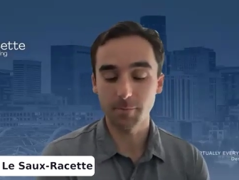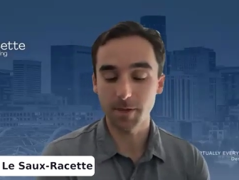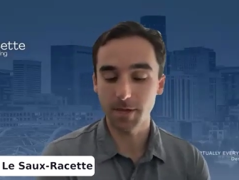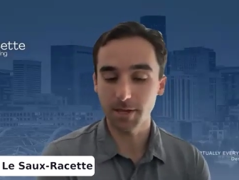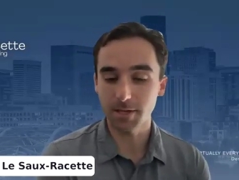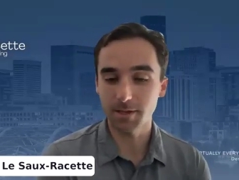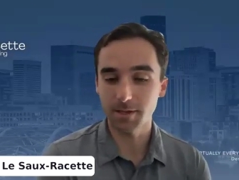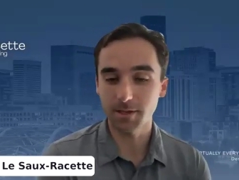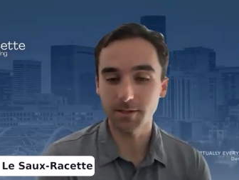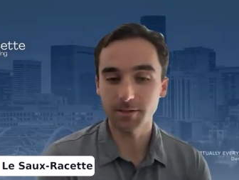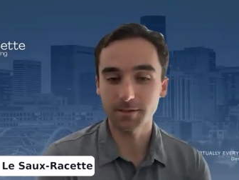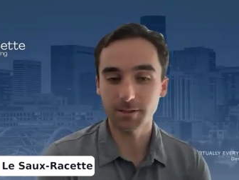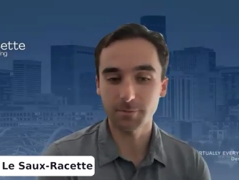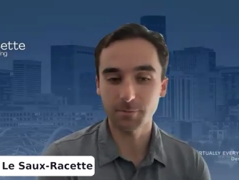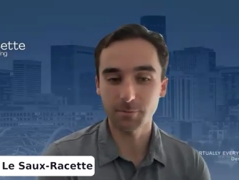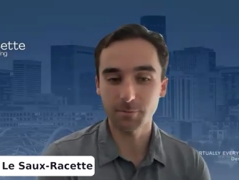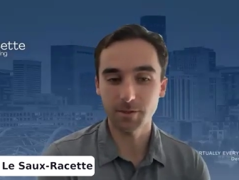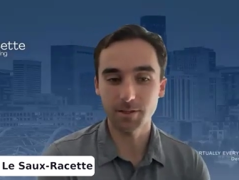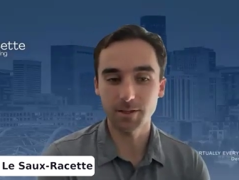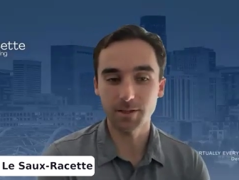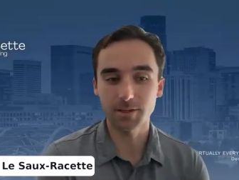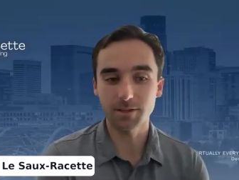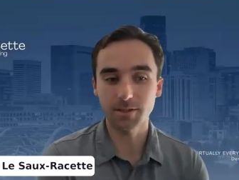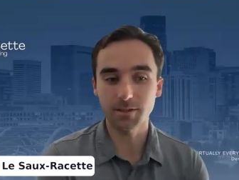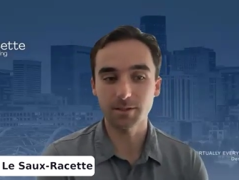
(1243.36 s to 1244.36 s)
making some
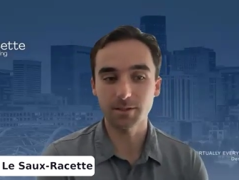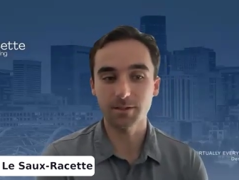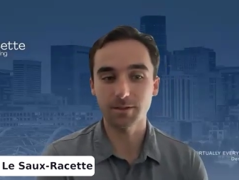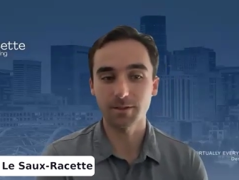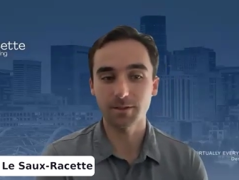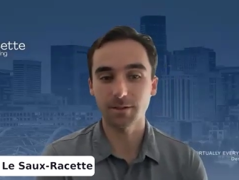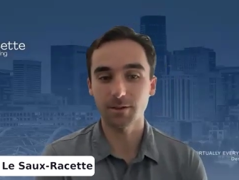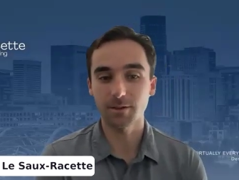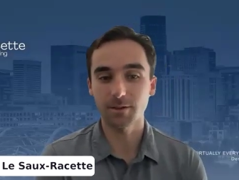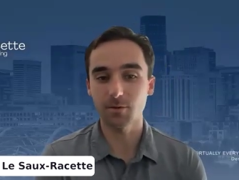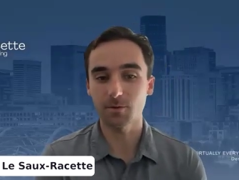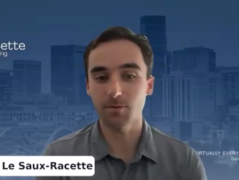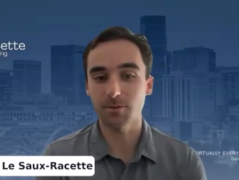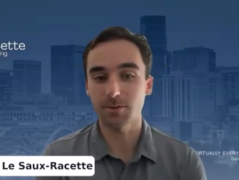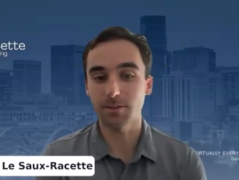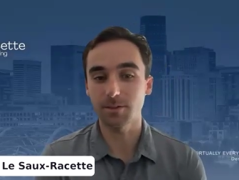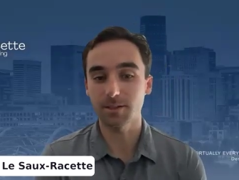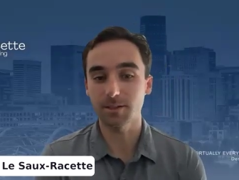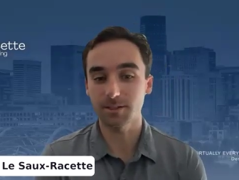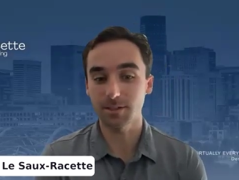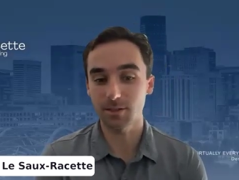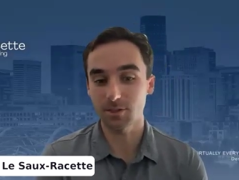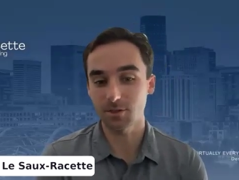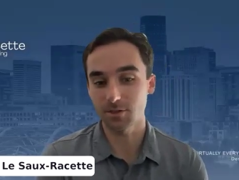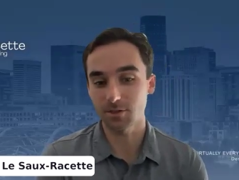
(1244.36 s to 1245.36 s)
of these,
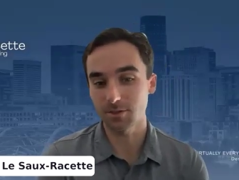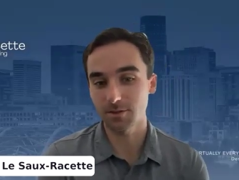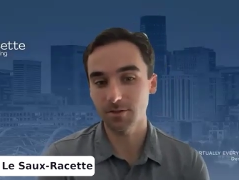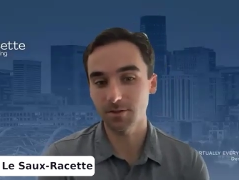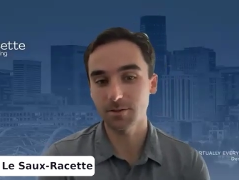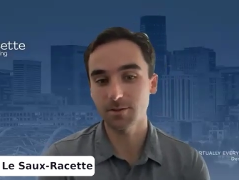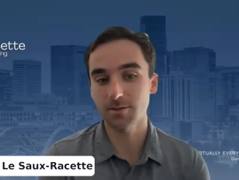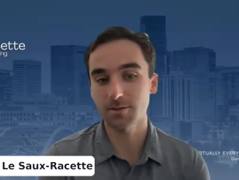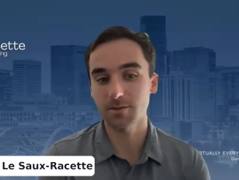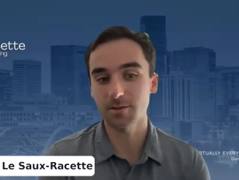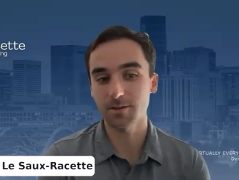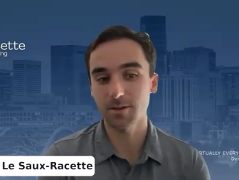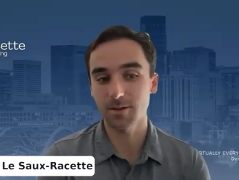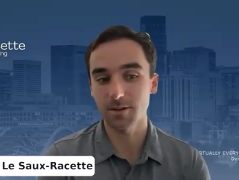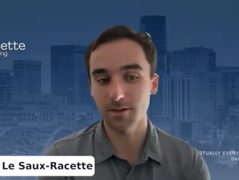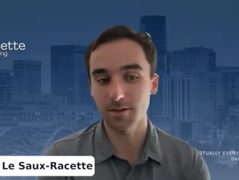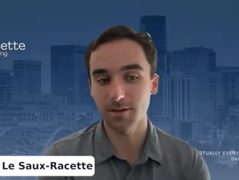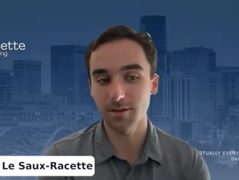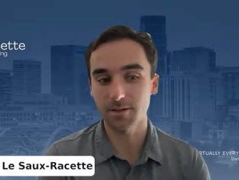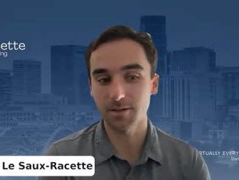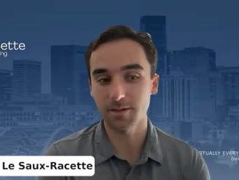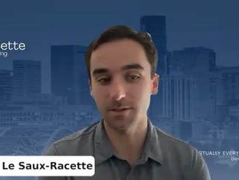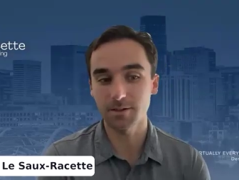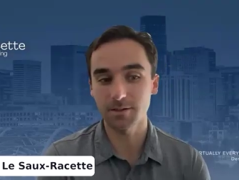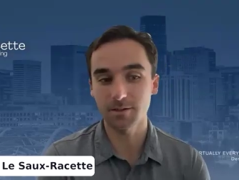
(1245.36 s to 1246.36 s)
decisions
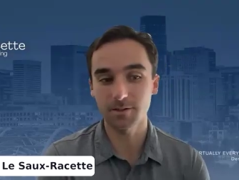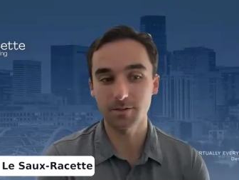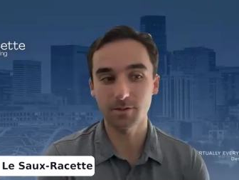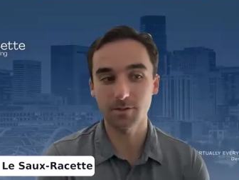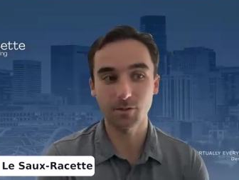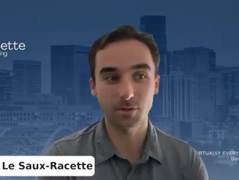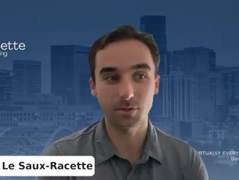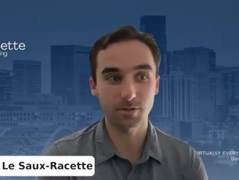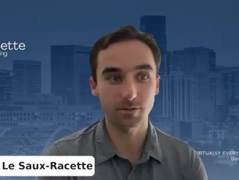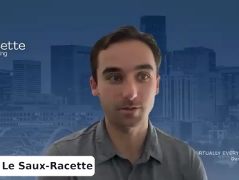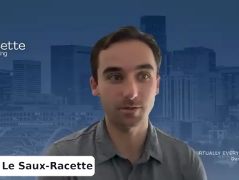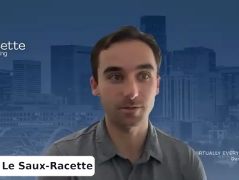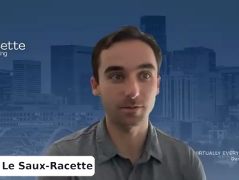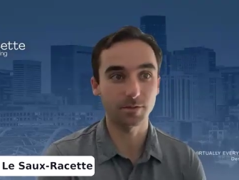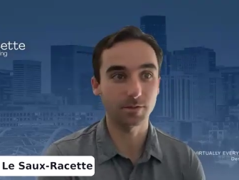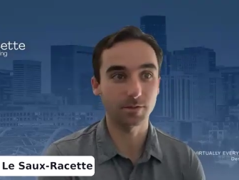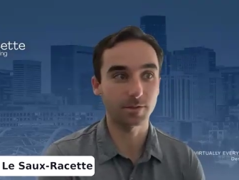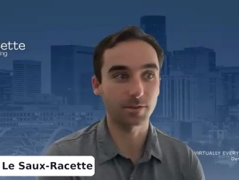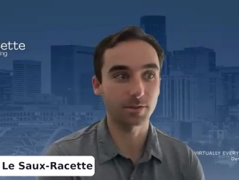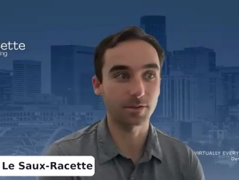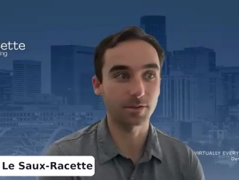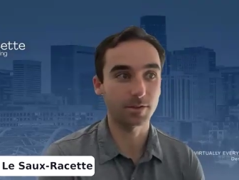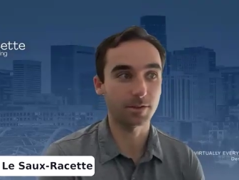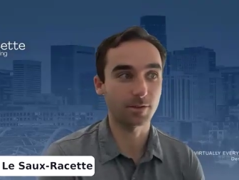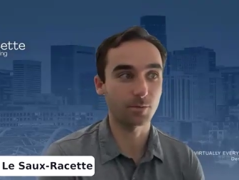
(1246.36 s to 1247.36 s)
on just
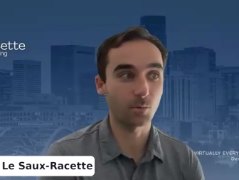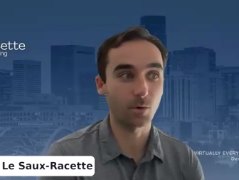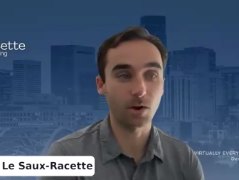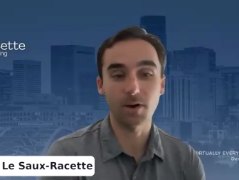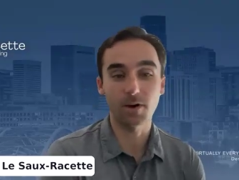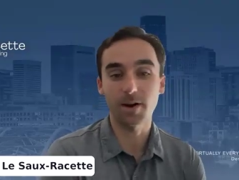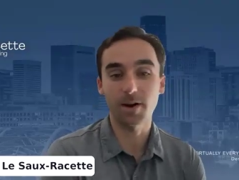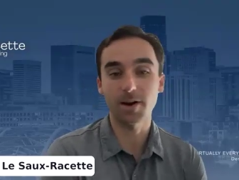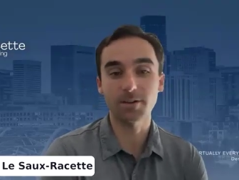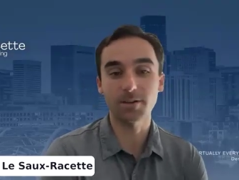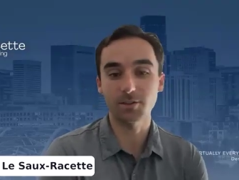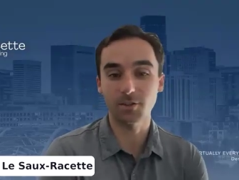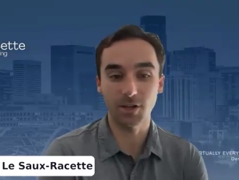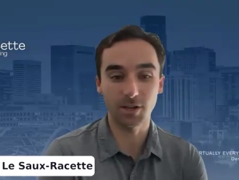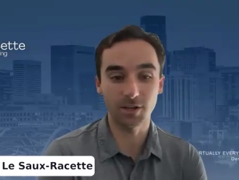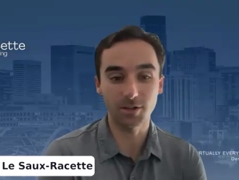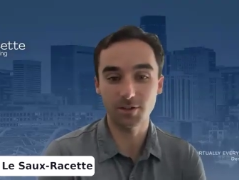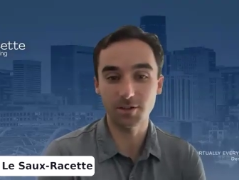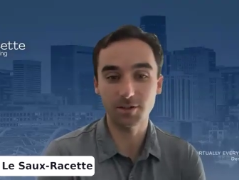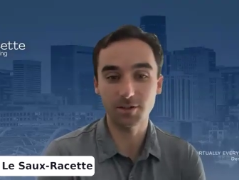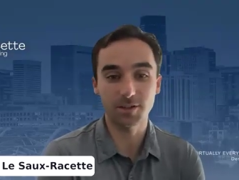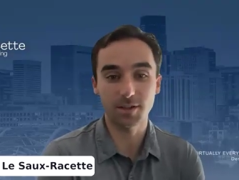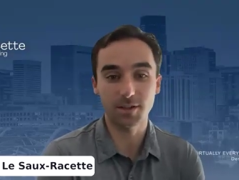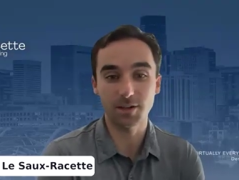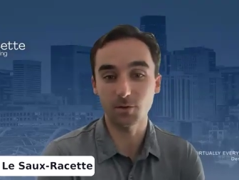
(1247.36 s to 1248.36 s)
warehouse
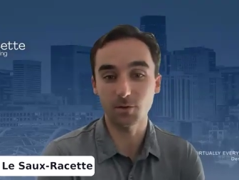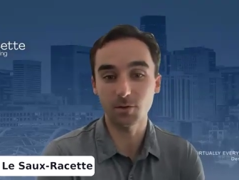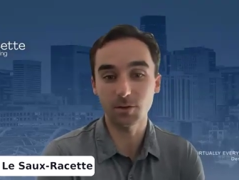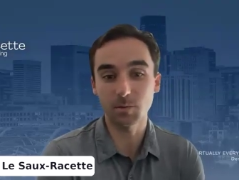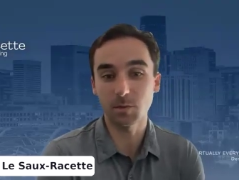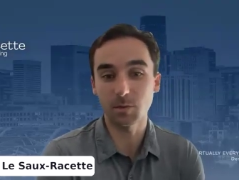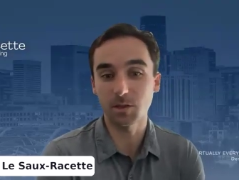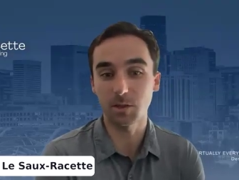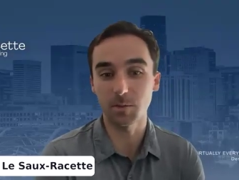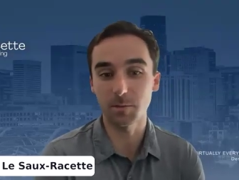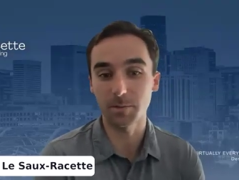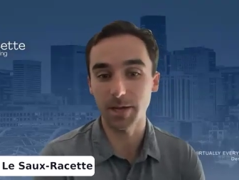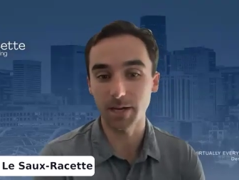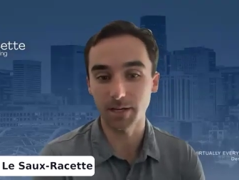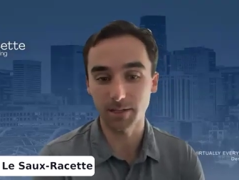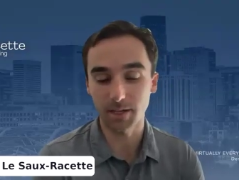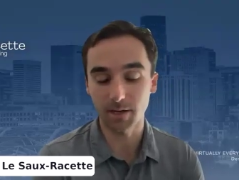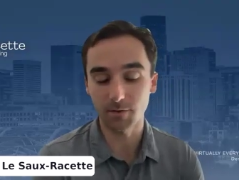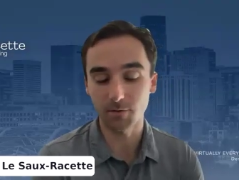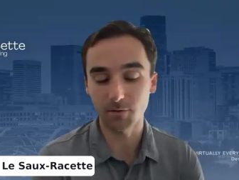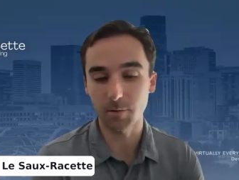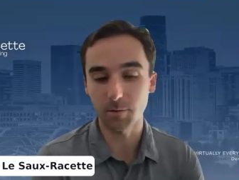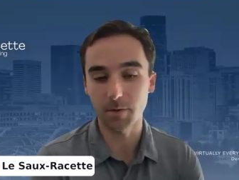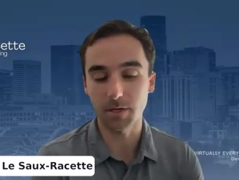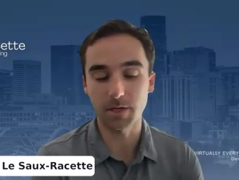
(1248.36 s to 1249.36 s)
changes that ultimately impact
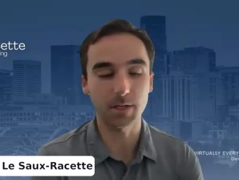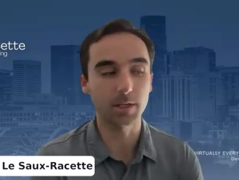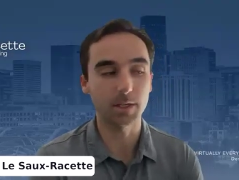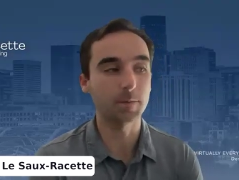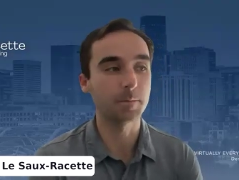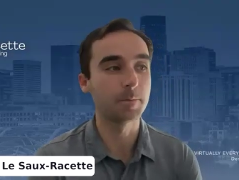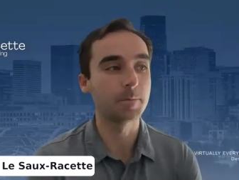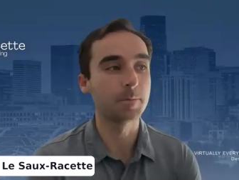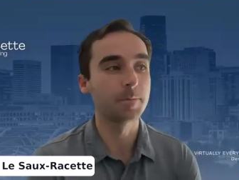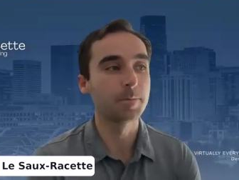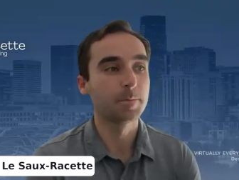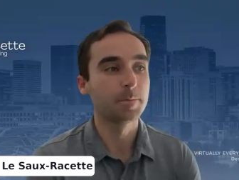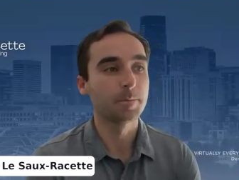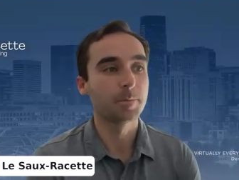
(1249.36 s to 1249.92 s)
everybody.